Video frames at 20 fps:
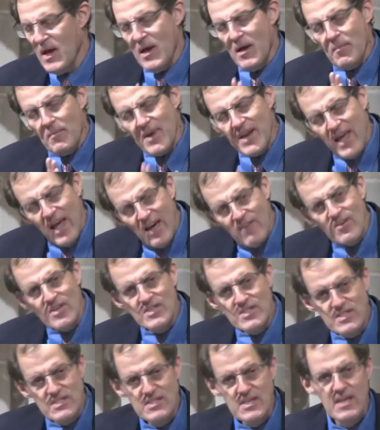But having
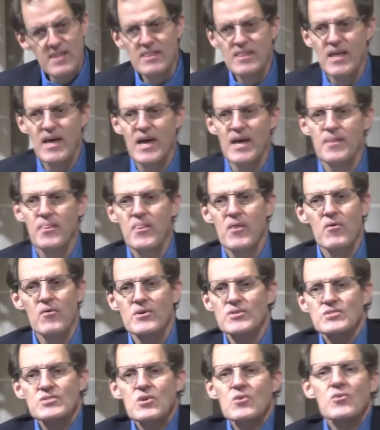said that, there is no